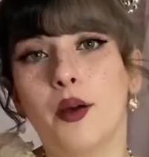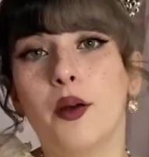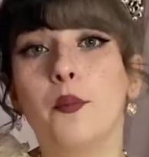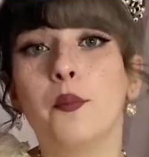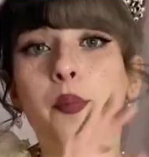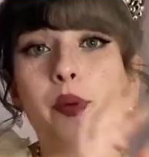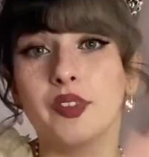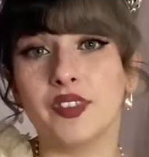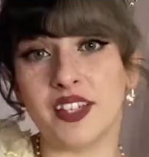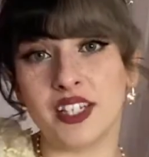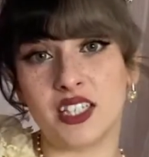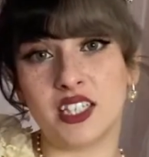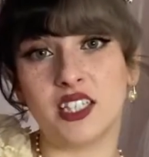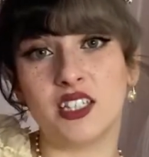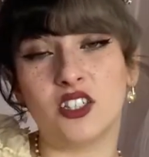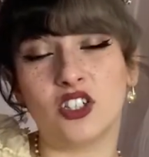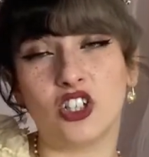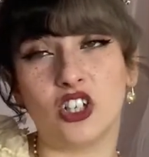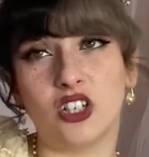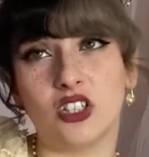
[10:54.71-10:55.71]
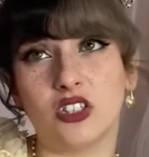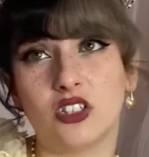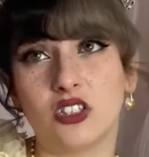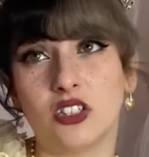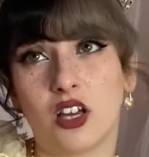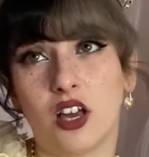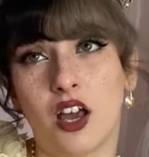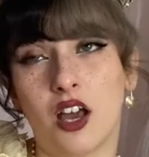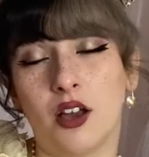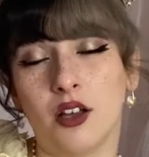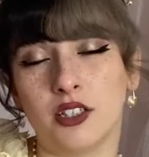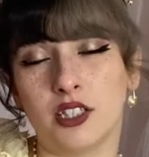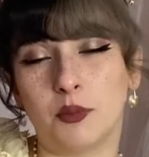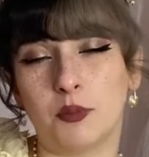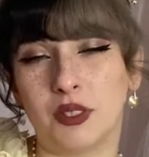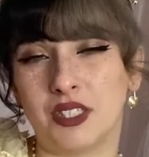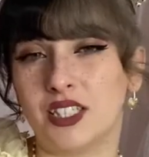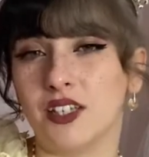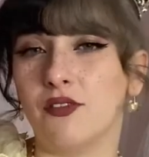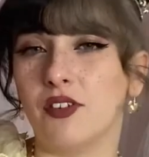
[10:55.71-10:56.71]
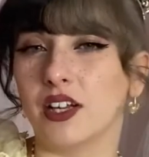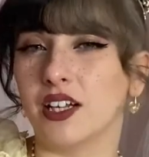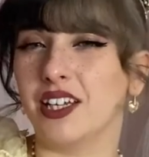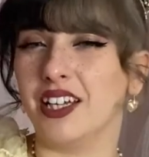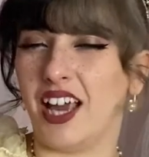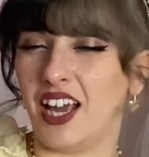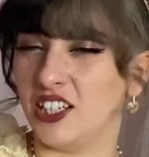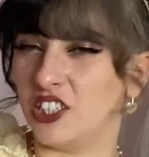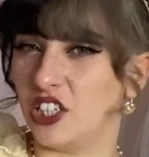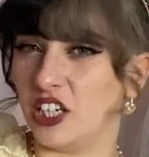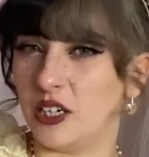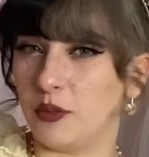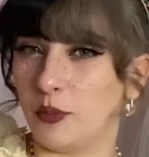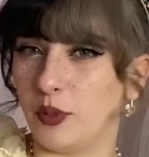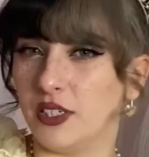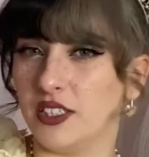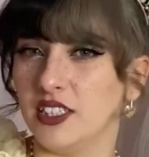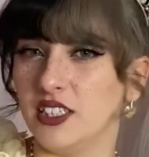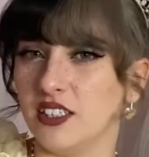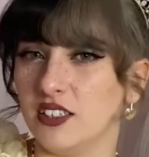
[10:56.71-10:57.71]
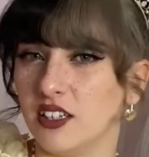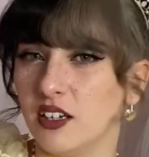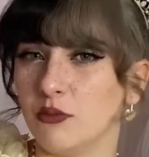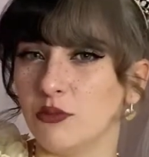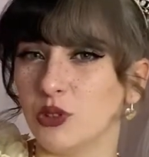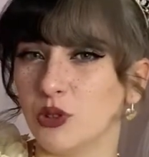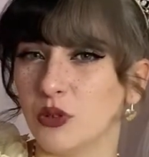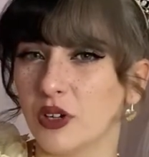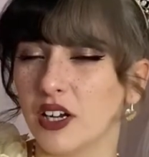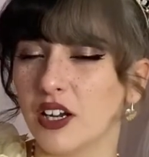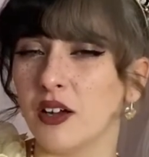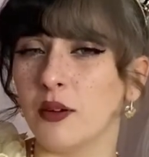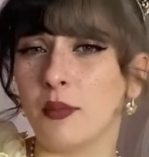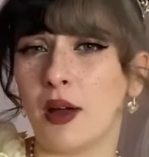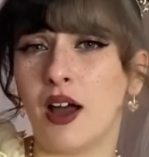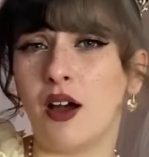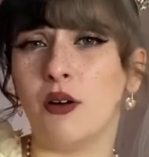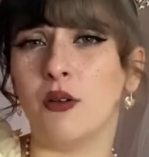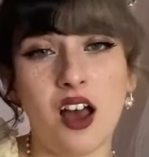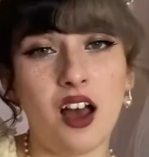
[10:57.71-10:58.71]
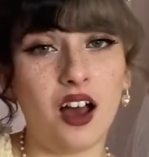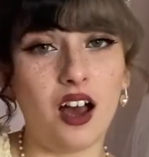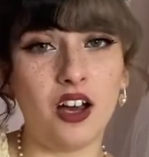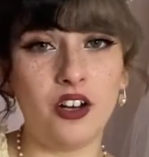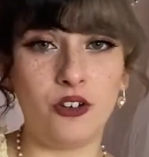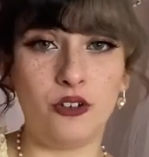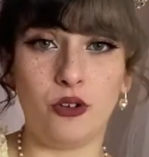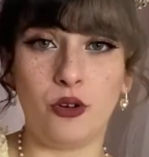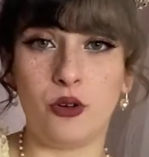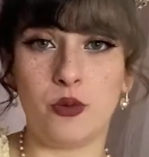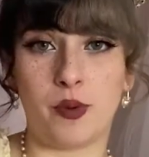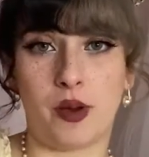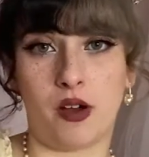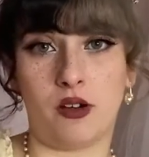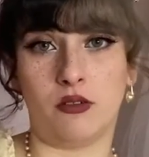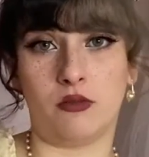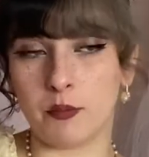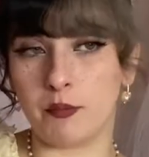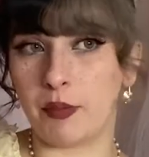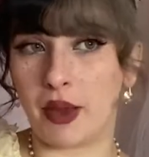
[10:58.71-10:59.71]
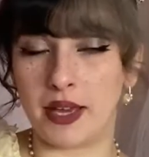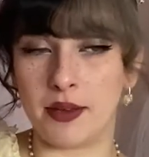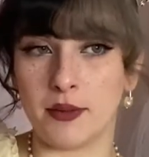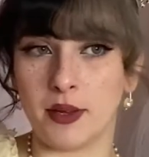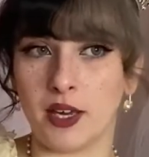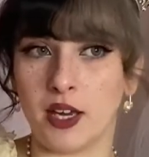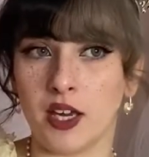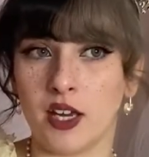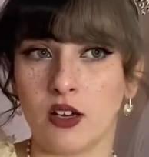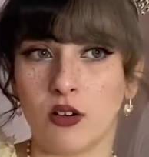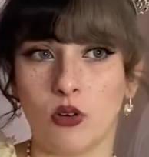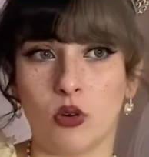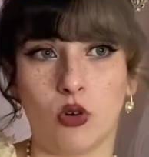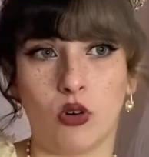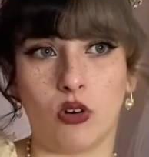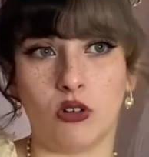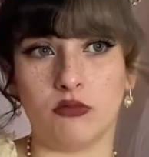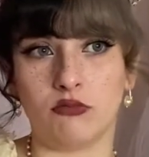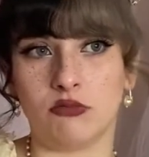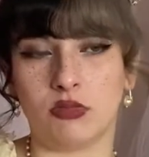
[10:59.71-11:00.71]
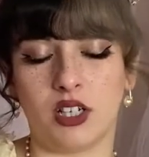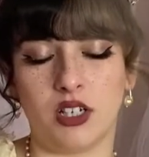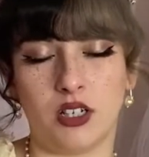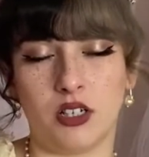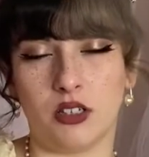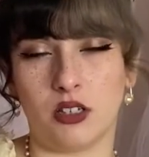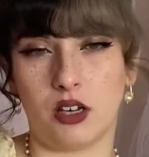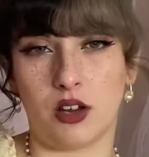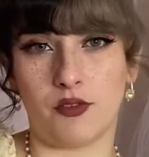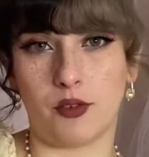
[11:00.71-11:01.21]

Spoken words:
But this is just specifically Angelic Pretty that I'm talking about. I don't know about Baby or any of the other